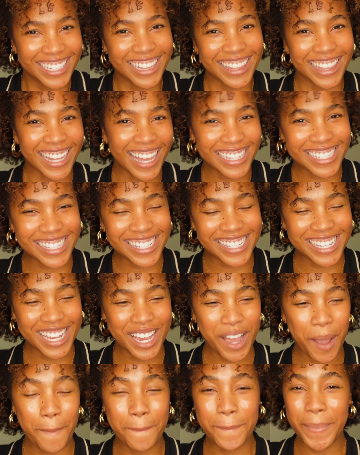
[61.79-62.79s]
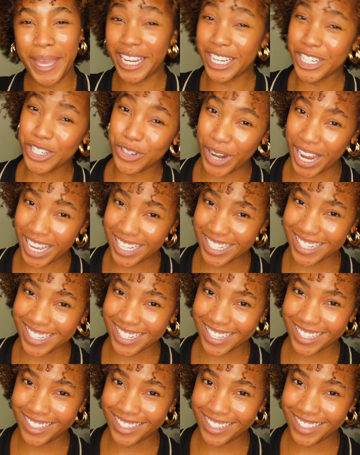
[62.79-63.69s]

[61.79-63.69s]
Let's pick a dress.